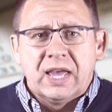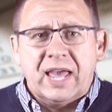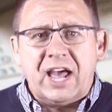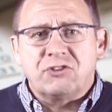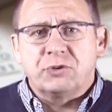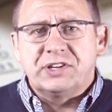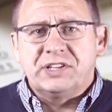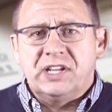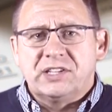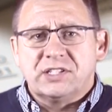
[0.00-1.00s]
Cash
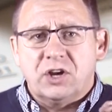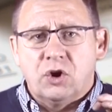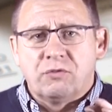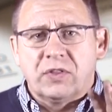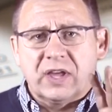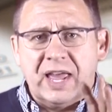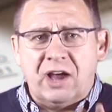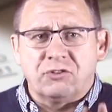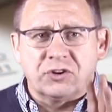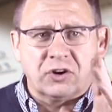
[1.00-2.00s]
receipts over the
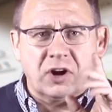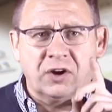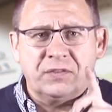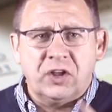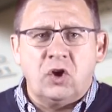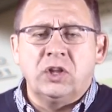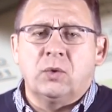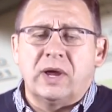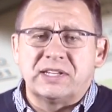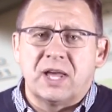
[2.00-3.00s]
counter aren't the only
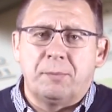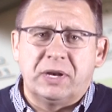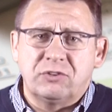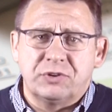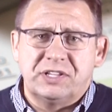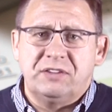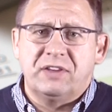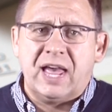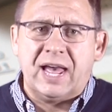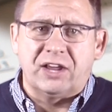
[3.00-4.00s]
ways companies
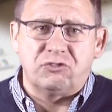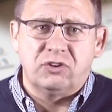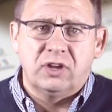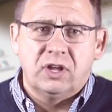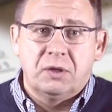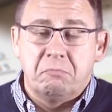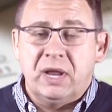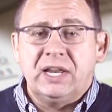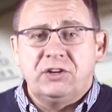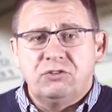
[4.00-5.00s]
receive cash.
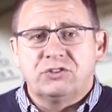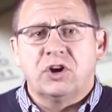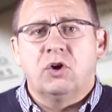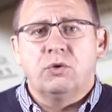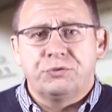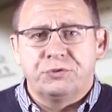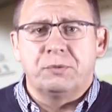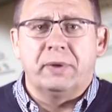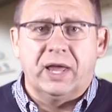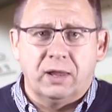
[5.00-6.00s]
Many do so through
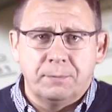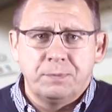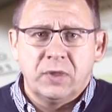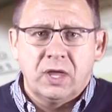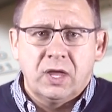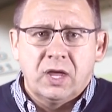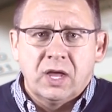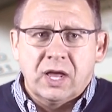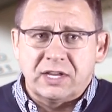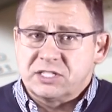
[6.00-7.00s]
the mail.
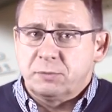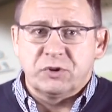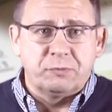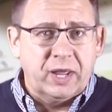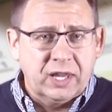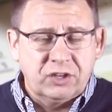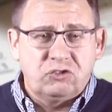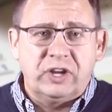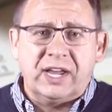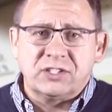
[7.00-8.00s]
Customers mail in
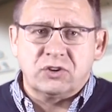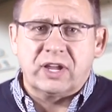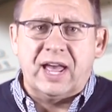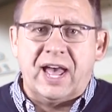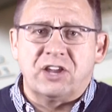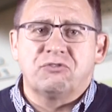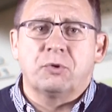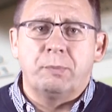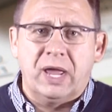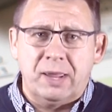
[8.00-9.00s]
checks or cash
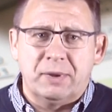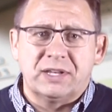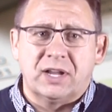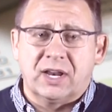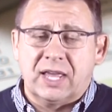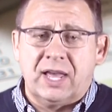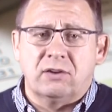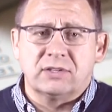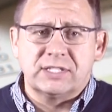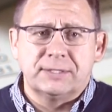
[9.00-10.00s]
for payments on
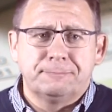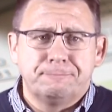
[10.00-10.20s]
accounts.